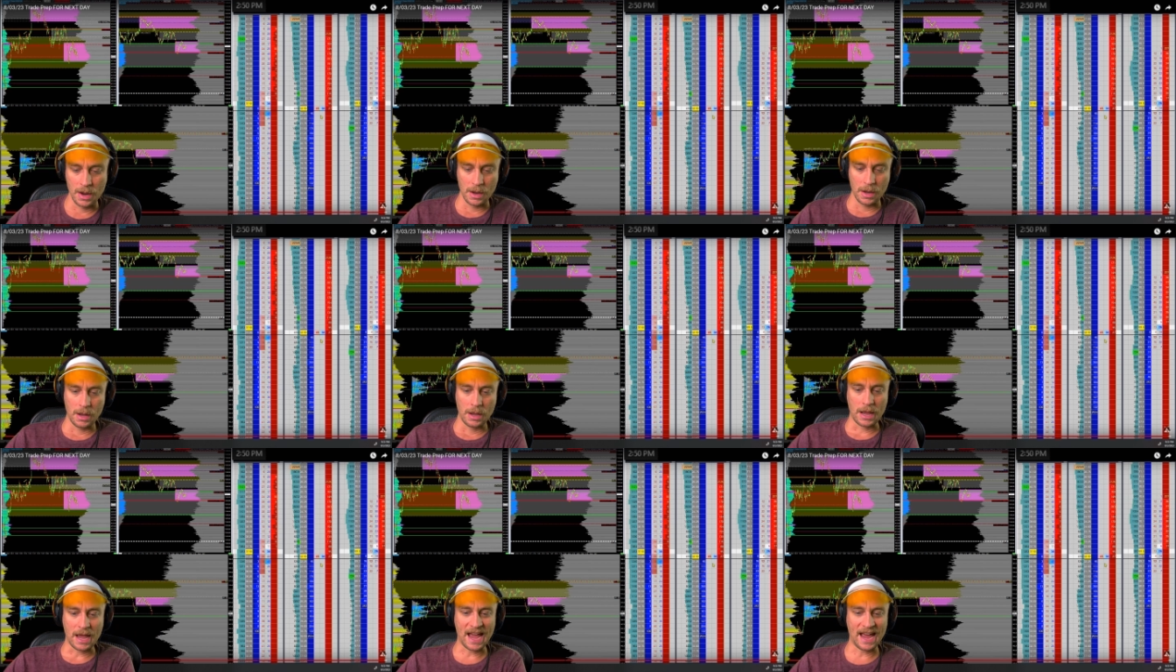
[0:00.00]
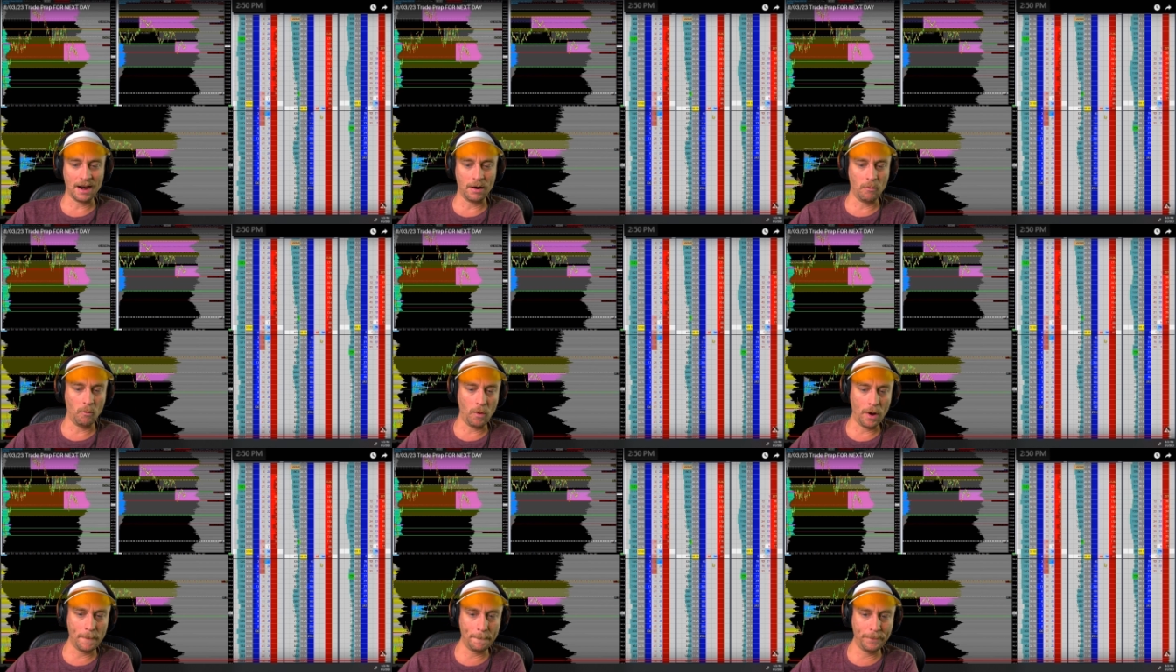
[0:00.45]
at
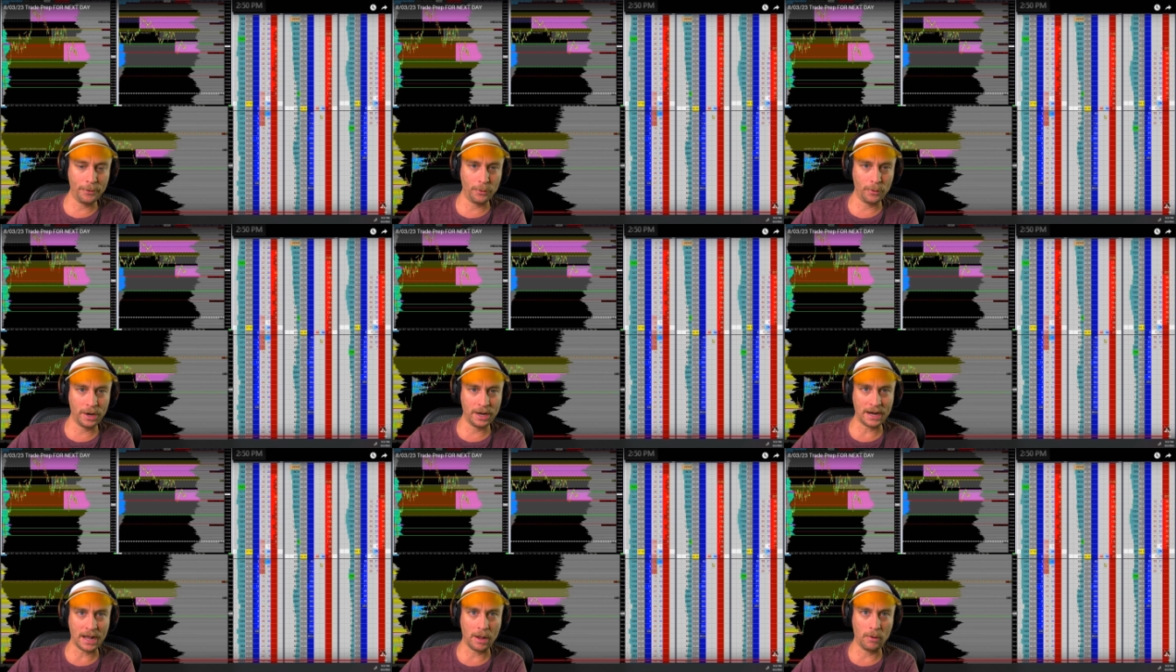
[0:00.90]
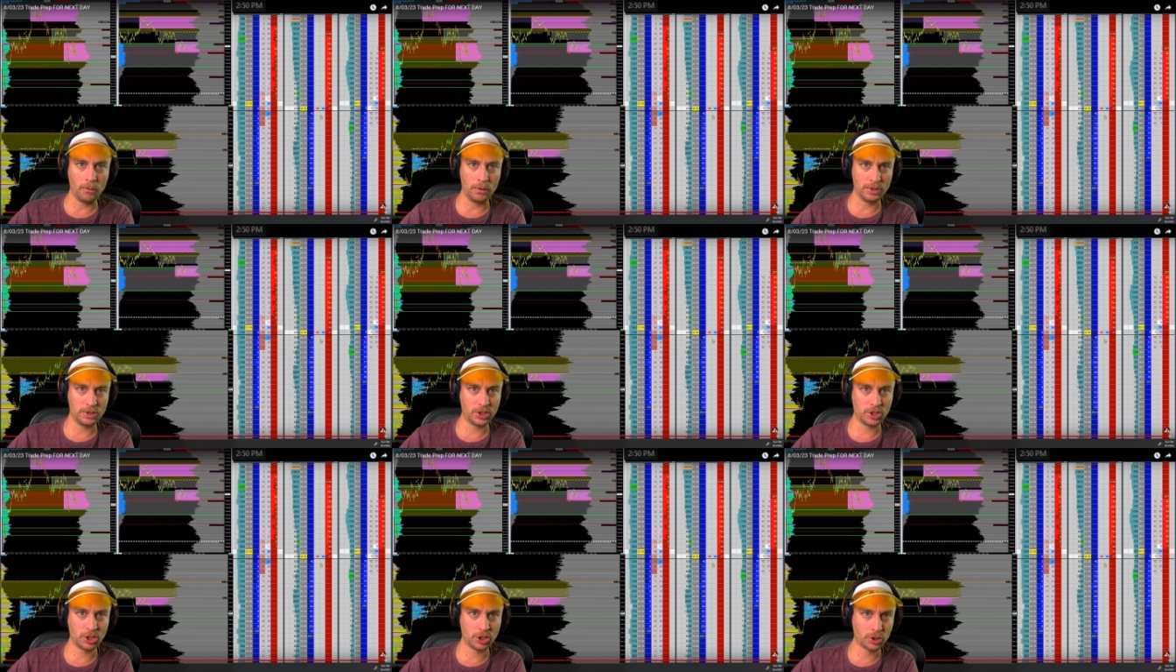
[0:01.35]
one point, I
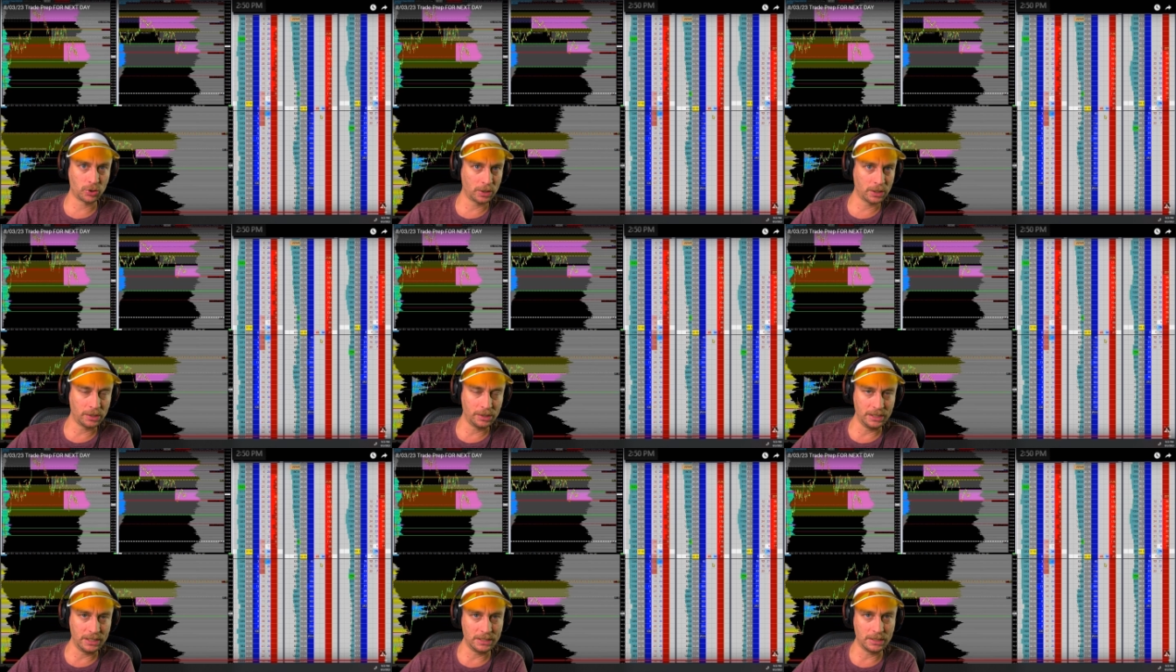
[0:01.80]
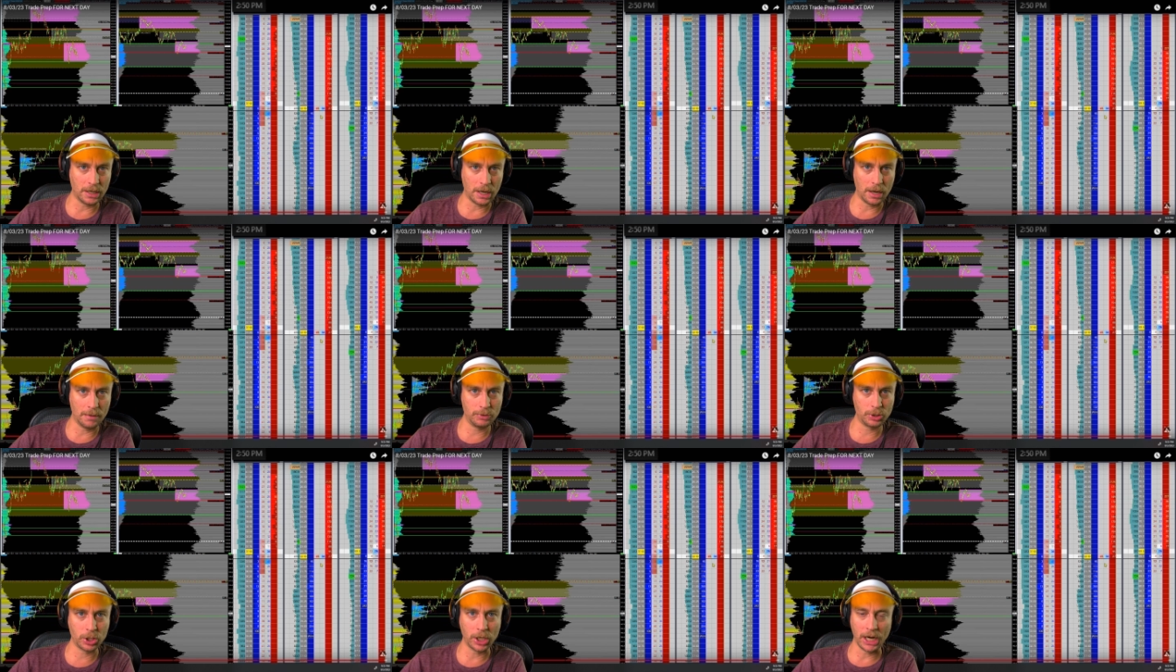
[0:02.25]
was strictly
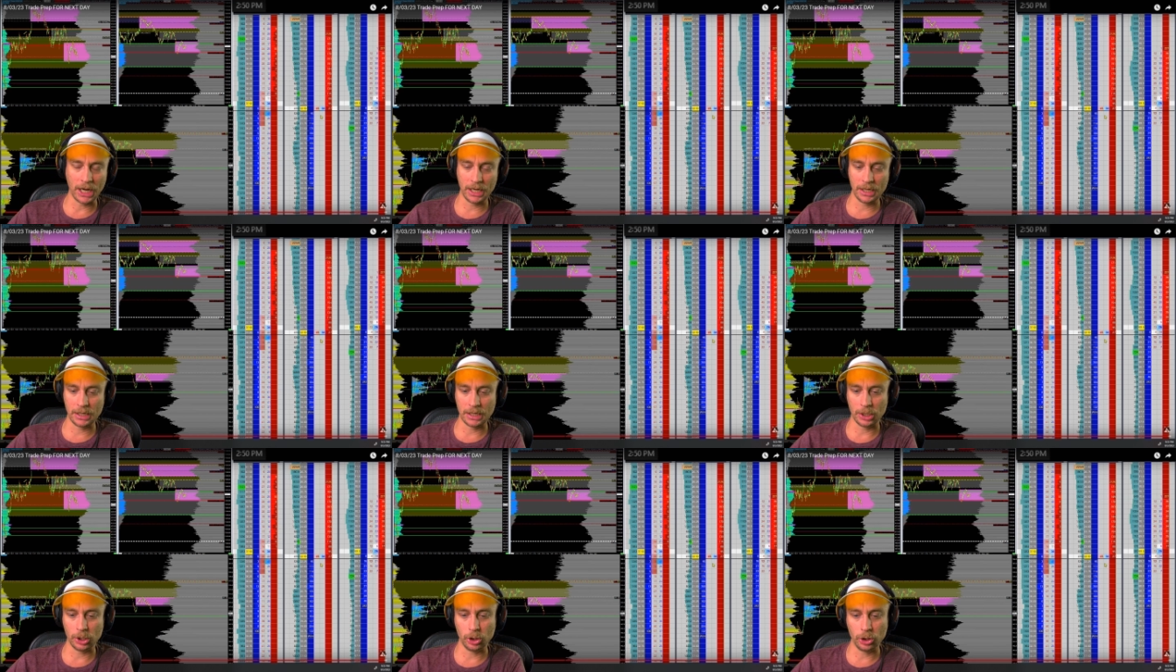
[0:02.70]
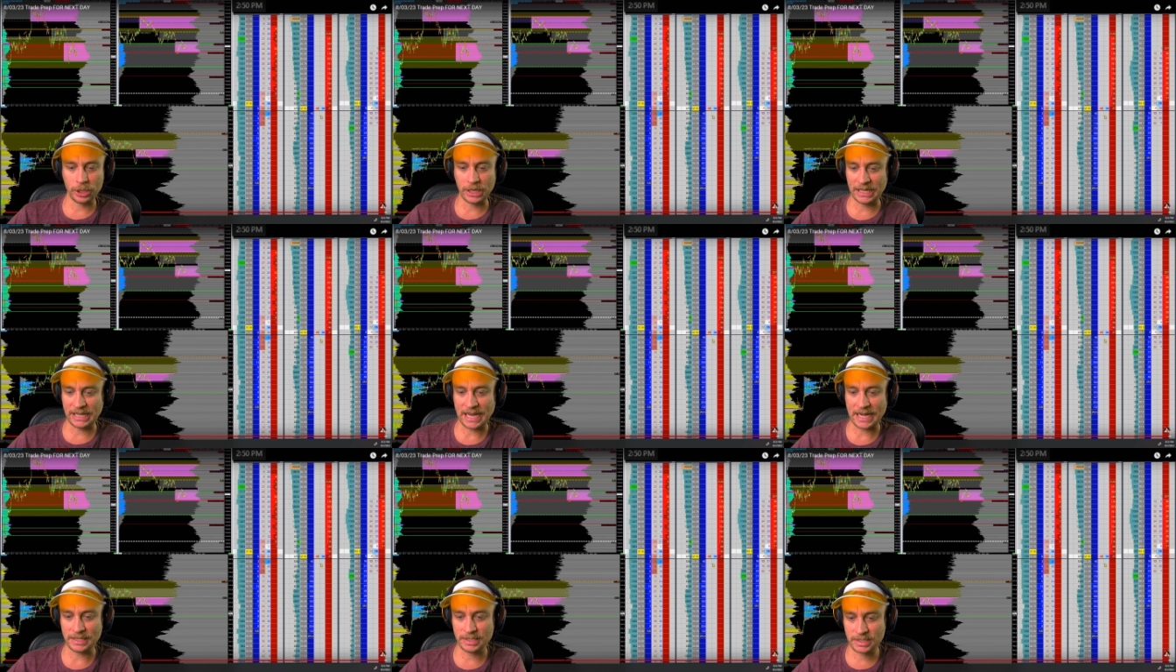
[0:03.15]
DOM trading and
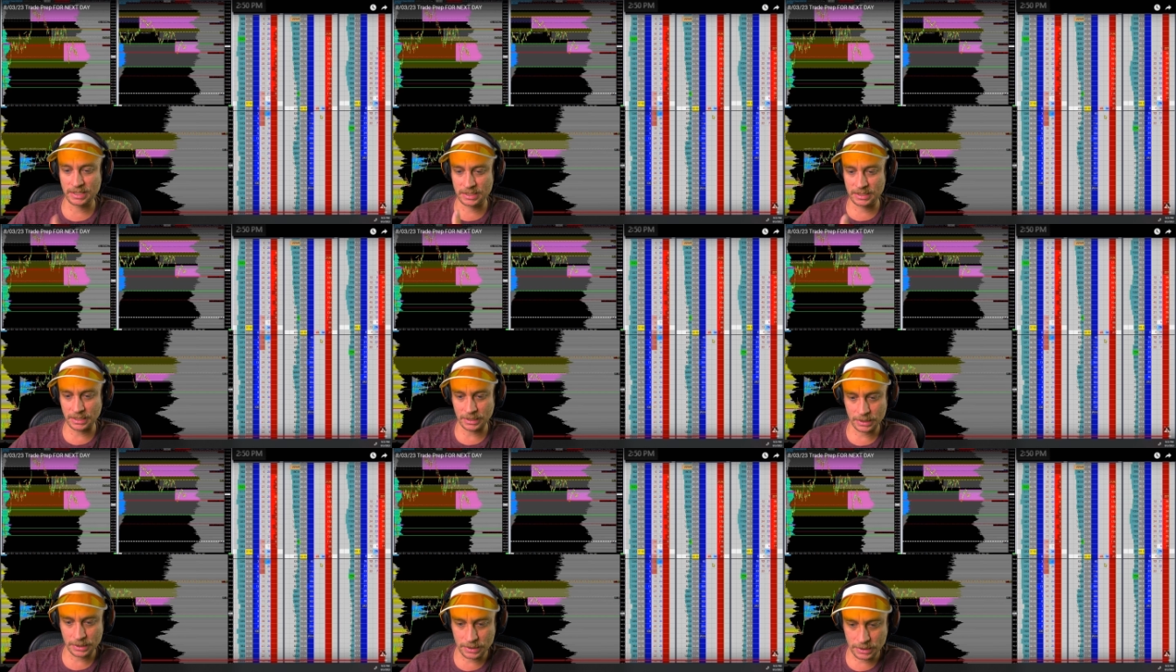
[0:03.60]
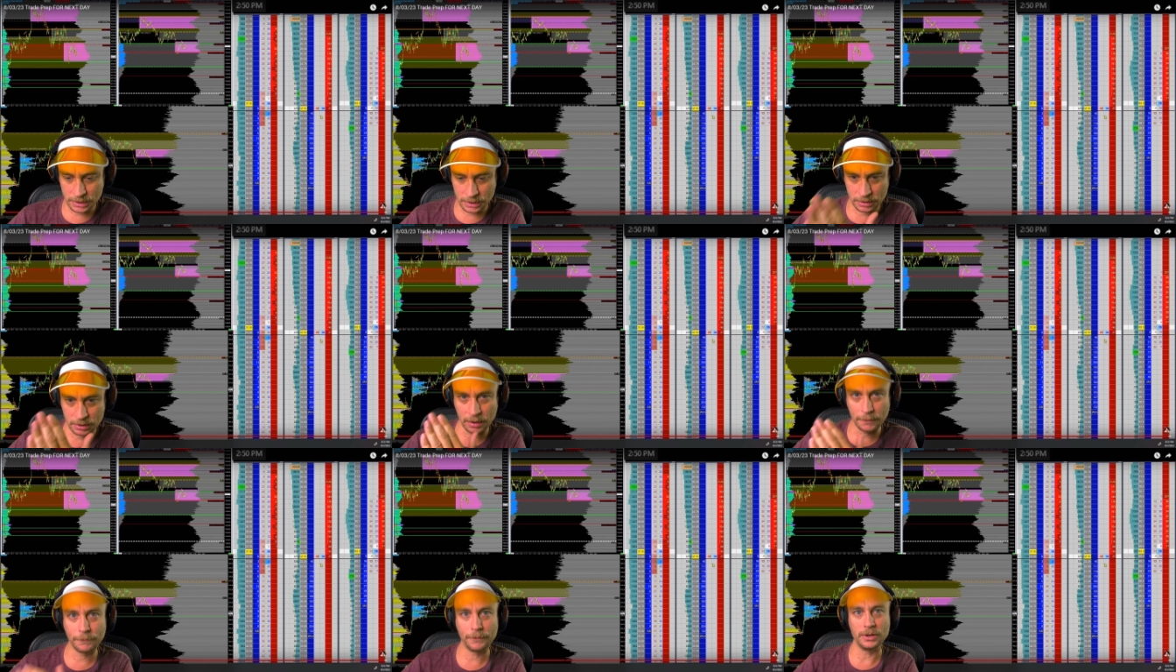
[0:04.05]
looking at six
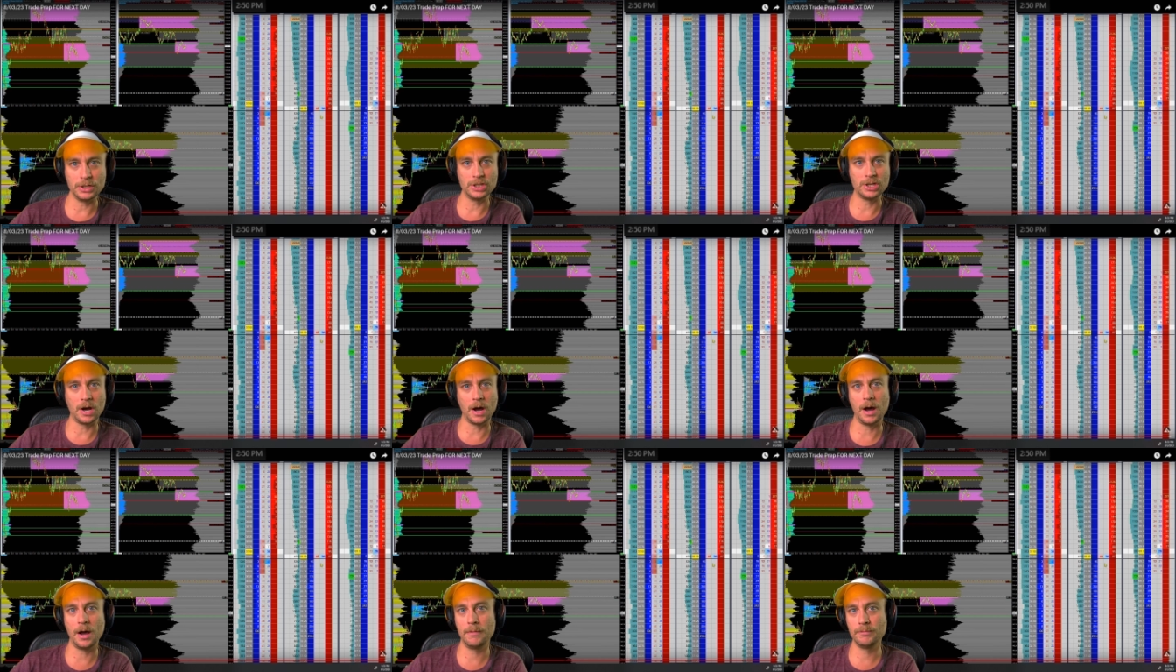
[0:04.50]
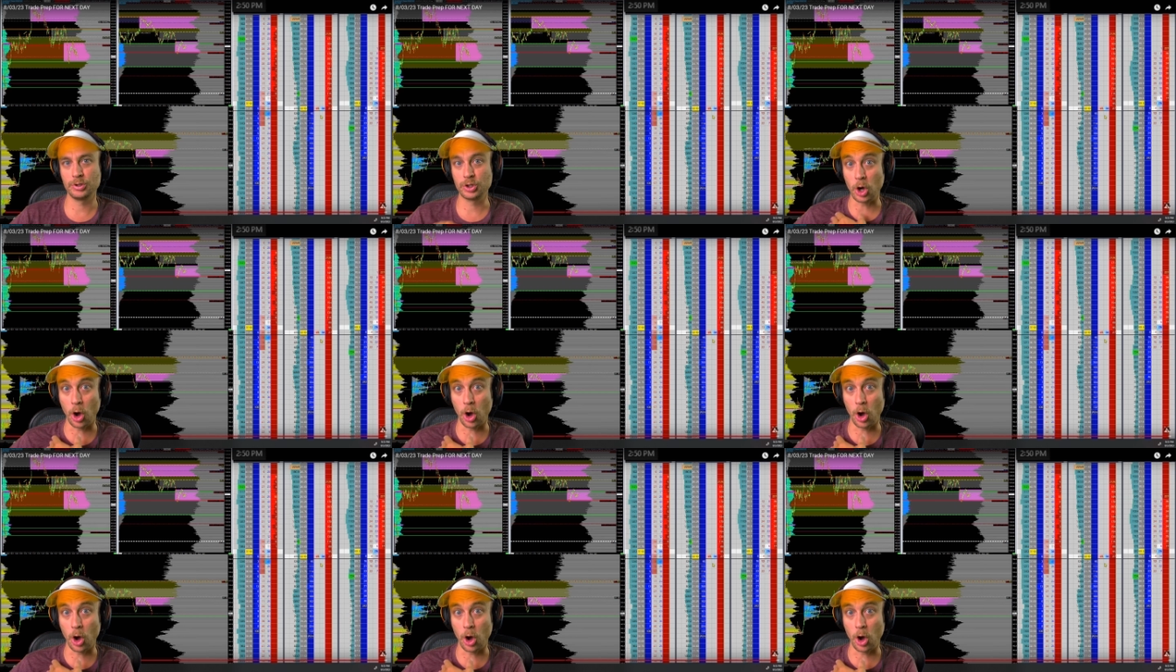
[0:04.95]
different DOMs